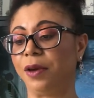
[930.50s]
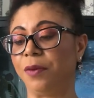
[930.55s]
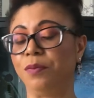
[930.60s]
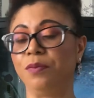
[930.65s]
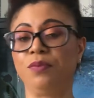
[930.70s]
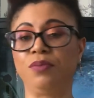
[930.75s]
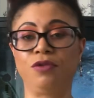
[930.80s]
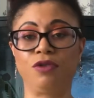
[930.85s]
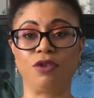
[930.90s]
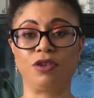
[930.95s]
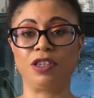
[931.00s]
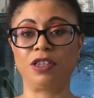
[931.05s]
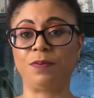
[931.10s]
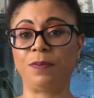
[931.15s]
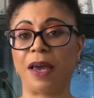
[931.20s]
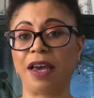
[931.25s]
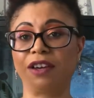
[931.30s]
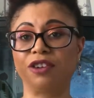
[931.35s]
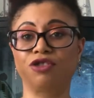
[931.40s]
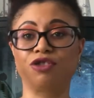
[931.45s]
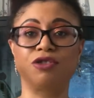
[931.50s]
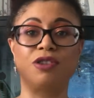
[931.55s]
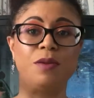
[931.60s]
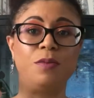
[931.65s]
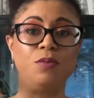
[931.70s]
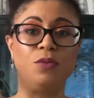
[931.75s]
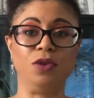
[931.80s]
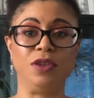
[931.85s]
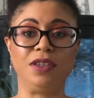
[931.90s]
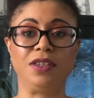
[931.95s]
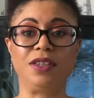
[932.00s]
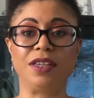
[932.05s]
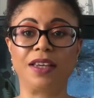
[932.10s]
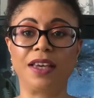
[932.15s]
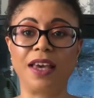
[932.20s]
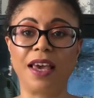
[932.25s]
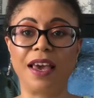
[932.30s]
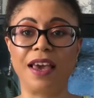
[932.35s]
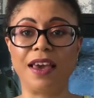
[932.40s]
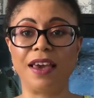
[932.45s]
Broad spectrum once
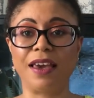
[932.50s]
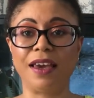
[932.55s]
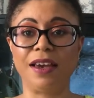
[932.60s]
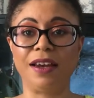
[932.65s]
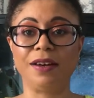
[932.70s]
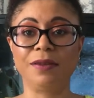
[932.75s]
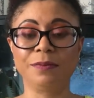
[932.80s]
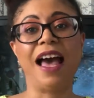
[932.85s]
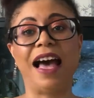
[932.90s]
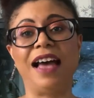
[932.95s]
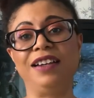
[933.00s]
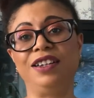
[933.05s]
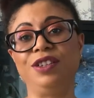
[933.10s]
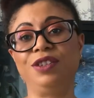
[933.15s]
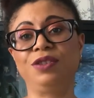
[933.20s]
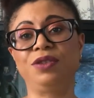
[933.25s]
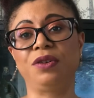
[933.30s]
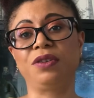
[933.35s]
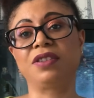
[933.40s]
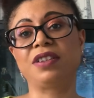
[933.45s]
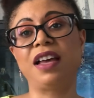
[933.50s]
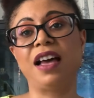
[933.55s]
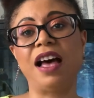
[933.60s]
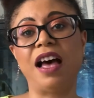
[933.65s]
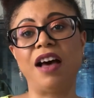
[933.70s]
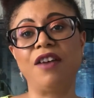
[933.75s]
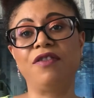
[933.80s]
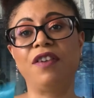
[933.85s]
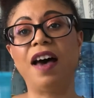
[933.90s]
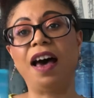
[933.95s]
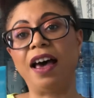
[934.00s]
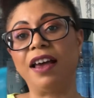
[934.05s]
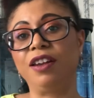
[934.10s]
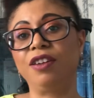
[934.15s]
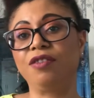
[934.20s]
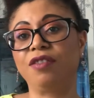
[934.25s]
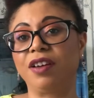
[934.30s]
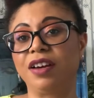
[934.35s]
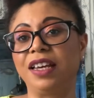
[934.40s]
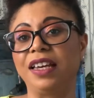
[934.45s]
again. And it does have
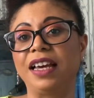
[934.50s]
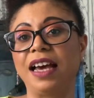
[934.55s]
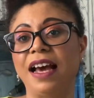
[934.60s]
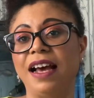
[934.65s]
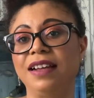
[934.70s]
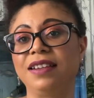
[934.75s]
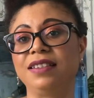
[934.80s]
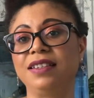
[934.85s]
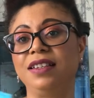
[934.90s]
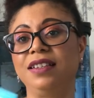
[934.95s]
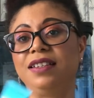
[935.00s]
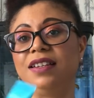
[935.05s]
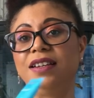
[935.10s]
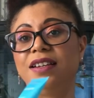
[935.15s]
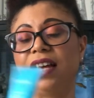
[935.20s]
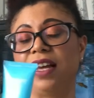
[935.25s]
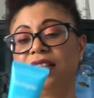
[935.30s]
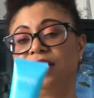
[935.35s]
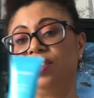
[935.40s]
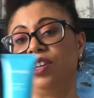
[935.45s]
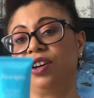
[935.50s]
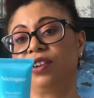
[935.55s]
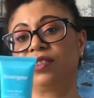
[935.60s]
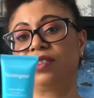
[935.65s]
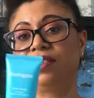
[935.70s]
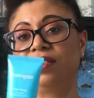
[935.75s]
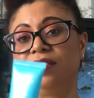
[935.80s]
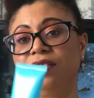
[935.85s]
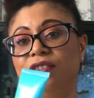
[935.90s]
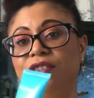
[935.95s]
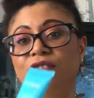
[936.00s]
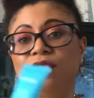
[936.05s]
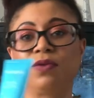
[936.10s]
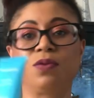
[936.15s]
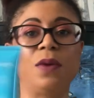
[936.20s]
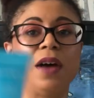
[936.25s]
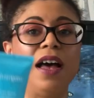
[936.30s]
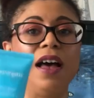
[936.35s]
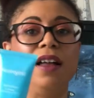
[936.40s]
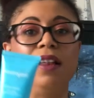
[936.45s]
hyaluronic acid and antioxidants as
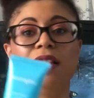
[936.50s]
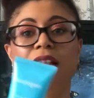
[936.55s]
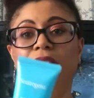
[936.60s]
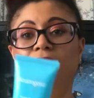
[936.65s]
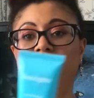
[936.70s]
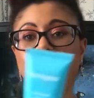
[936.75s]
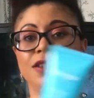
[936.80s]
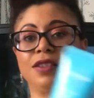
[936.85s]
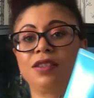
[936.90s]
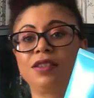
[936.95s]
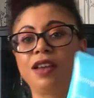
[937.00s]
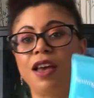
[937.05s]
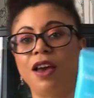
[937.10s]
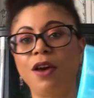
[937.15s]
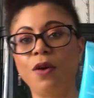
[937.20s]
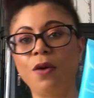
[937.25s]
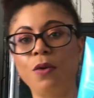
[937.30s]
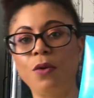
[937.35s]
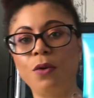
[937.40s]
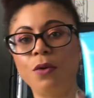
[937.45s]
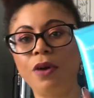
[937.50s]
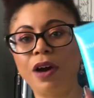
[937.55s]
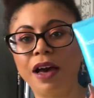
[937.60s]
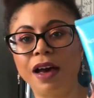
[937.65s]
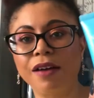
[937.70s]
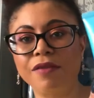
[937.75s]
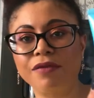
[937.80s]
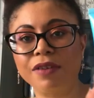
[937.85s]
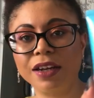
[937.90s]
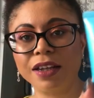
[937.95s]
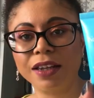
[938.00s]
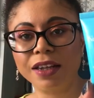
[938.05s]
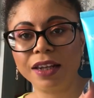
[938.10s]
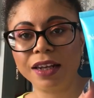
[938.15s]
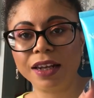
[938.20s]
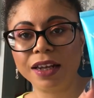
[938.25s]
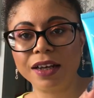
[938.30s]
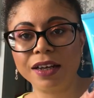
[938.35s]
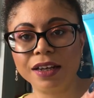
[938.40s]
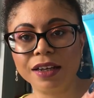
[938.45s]
well. So I really
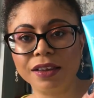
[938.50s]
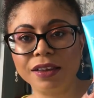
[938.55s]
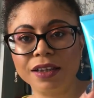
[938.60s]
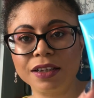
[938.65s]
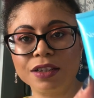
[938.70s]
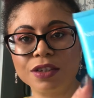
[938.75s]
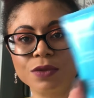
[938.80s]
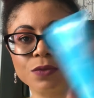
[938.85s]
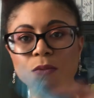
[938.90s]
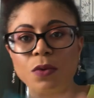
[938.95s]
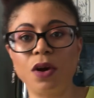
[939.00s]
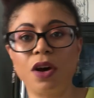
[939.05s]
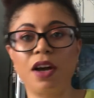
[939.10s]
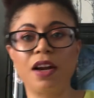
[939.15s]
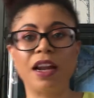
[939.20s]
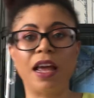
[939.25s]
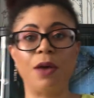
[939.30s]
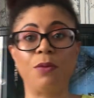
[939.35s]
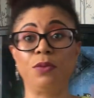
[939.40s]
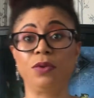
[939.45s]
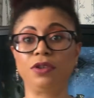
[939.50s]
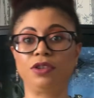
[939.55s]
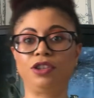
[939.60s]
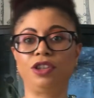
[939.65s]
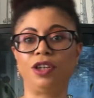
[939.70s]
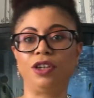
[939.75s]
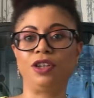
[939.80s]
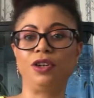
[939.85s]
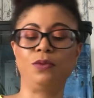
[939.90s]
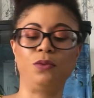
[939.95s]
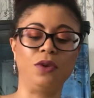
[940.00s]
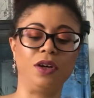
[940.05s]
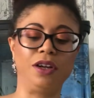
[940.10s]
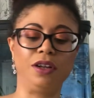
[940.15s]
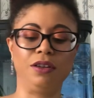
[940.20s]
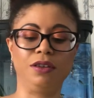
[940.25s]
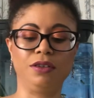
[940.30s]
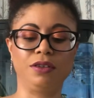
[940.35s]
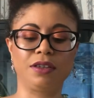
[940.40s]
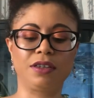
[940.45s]
like this one. I will show you what it
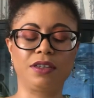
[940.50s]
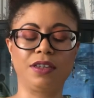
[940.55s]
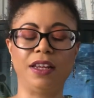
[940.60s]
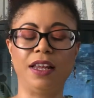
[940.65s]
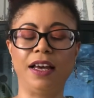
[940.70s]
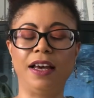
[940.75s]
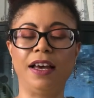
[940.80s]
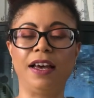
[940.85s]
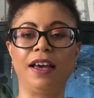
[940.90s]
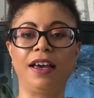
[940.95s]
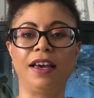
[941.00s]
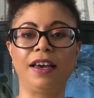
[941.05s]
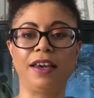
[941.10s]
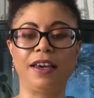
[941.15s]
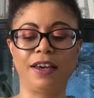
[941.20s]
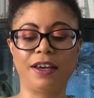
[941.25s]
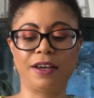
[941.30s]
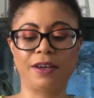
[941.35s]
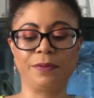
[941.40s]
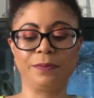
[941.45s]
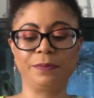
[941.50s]
looks like.